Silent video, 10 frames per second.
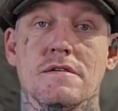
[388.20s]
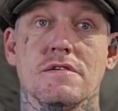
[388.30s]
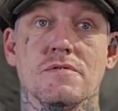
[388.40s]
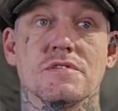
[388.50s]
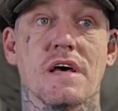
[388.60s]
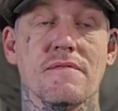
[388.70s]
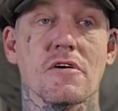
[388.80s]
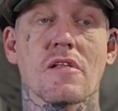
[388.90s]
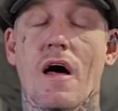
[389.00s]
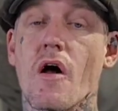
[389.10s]
to save
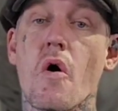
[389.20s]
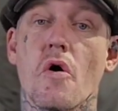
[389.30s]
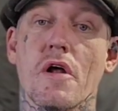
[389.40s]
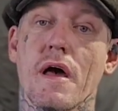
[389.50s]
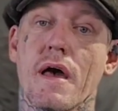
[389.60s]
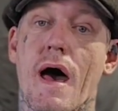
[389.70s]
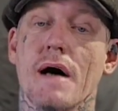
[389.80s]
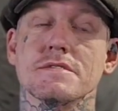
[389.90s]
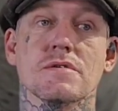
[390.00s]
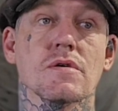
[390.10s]
you a lot of heartache,
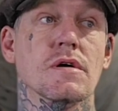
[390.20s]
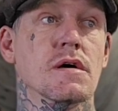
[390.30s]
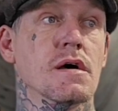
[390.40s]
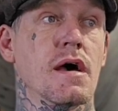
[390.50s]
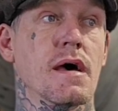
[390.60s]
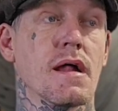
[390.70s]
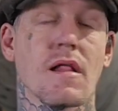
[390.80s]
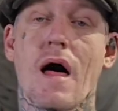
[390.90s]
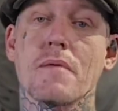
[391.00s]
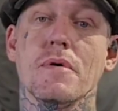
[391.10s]
hassle, and a
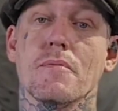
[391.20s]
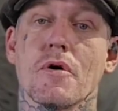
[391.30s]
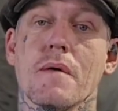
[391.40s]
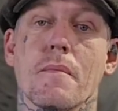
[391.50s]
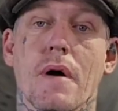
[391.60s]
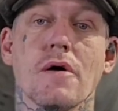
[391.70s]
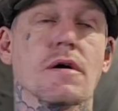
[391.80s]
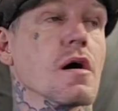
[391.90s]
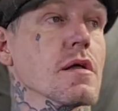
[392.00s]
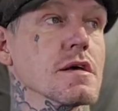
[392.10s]
lot of people get
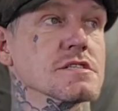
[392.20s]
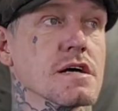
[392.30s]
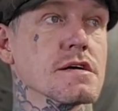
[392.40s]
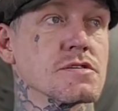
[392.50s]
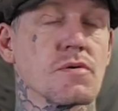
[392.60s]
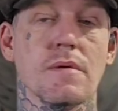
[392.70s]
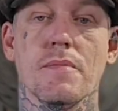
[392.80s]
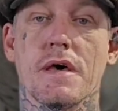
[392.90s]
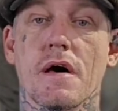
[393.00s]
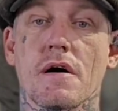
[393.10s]
burnt on this industry
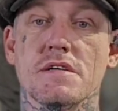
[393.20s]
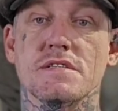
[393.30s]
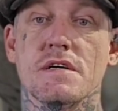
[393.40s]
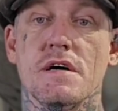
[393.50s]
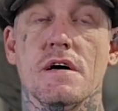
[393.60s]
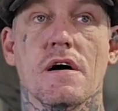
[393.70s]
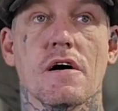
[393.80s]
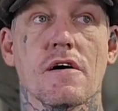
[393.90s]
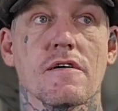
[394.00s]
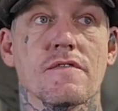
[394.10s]
because
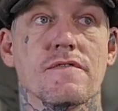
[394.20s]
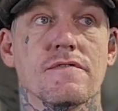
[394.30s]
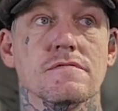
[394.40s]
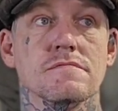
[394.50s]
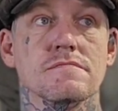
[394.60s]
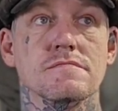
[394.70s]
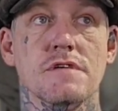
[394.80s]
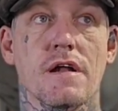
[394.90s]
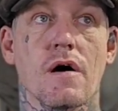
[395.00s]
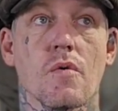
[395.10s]
of,
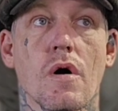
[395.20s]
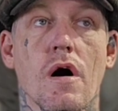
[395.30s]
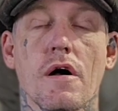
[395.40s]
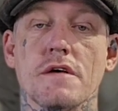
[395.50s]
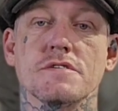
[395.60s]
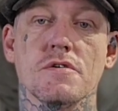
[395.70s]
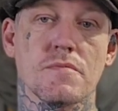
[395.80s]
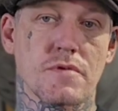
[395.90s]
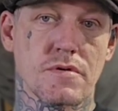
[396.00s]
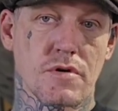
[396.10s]
you know,
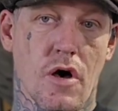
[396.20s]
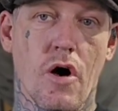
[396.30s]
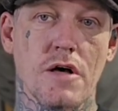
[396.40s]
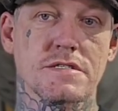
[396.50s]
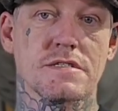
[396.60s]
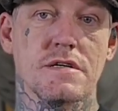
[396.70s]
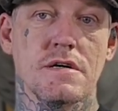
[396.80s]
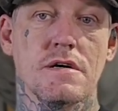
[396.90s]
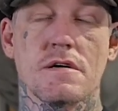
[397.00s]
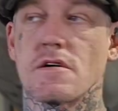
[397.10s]
unassumed costs
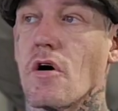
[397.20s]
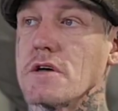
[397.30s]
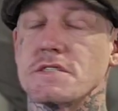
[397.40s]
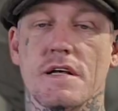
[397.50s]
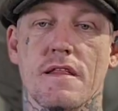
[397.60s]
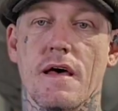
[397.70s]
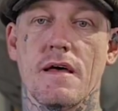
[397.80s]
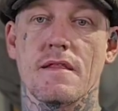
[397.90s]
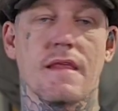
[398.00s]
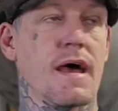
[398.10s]
that
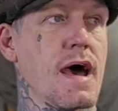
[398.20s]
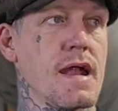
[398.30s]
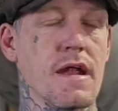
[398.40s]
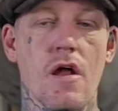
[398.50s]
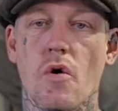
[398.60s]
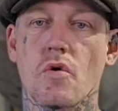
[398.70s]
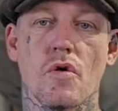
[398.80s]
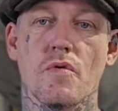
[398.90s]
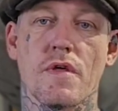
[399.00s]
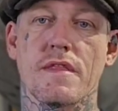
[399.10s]
they had no
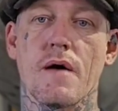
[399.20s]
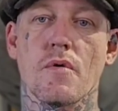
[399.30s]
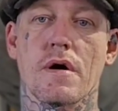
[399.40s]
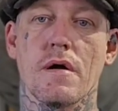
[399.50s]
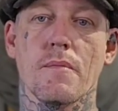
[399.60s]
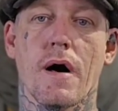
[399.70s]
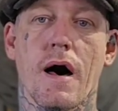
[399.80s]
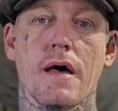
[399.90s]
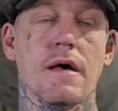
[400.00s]
clue that they were going to buy.